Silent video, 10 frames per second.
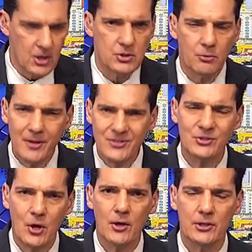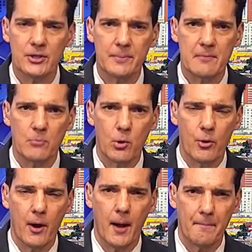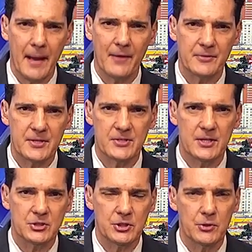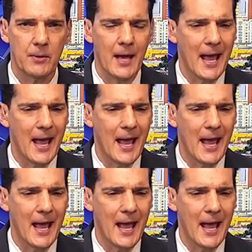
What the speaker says: So let's talk a little bit more about this issue